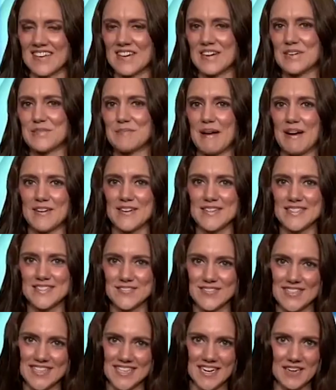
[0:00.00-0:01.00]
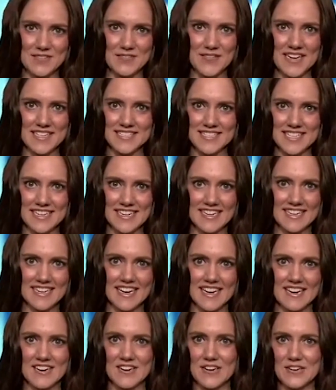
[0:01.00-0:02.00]
Well, parents really are facing
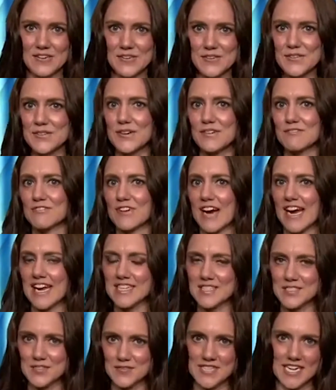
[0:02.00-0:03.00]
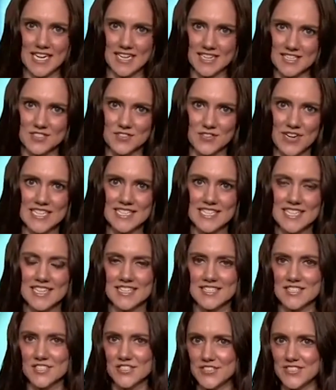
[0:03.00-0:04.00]
a whole range of challenges raising
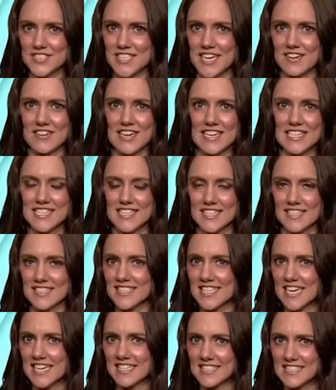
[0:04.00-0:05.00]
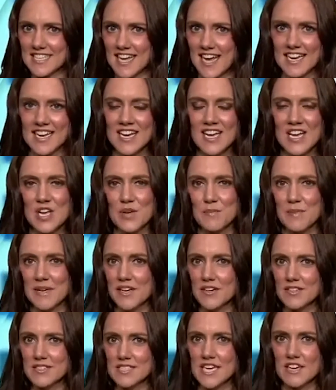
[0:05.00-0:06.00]
this new generation, Gen Z,
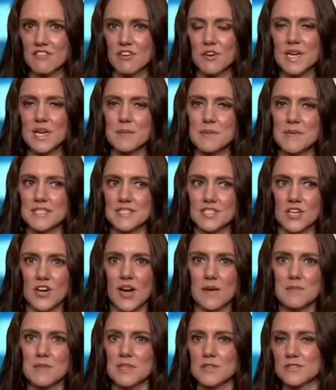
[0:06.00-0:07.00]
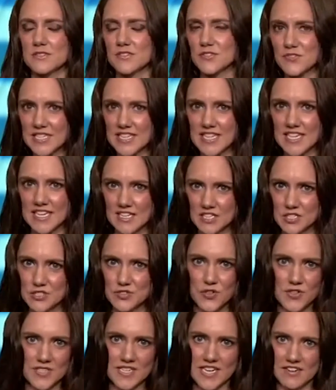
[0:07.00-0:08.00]
because they're growing up in a time that looks really
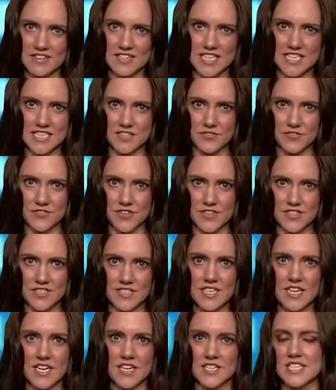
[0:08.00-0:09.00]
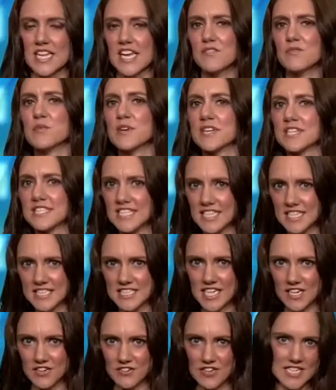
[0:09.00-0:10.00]
extraordinarily different to even what it did a
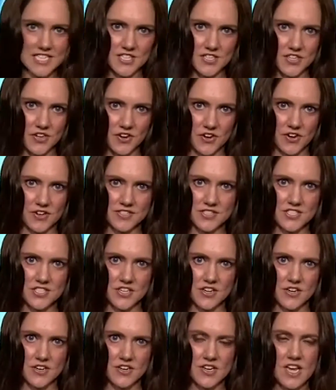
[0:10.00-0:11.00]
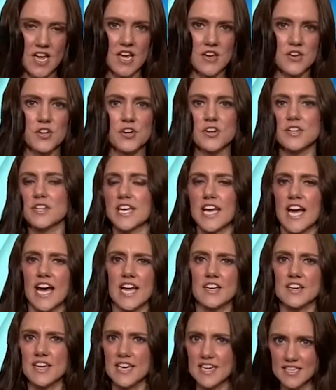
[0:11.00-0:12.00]
generation ago. So not only are
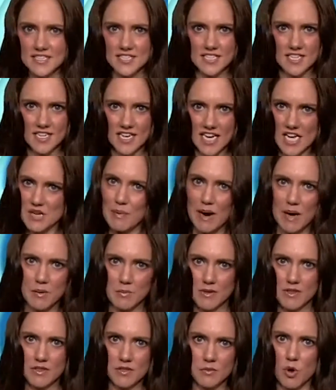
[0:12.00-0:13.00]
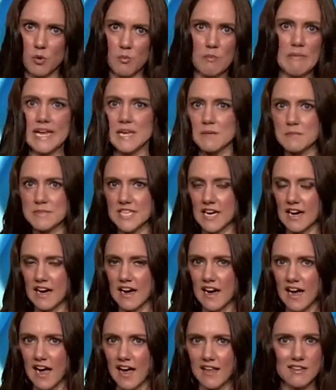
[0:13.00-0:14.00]
you needing to keep up with what memes
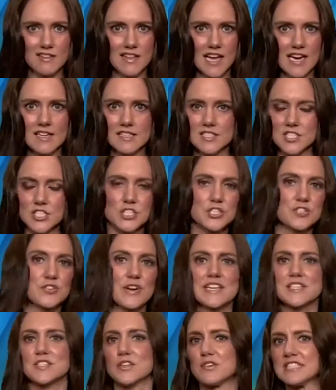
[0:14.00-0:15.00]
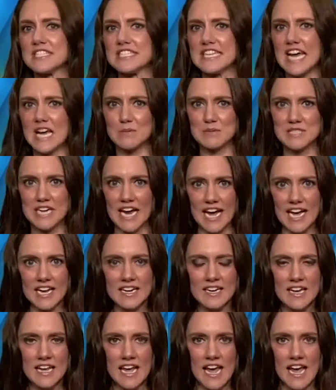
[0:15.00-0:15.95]
are and the latest streaks on Snapchat,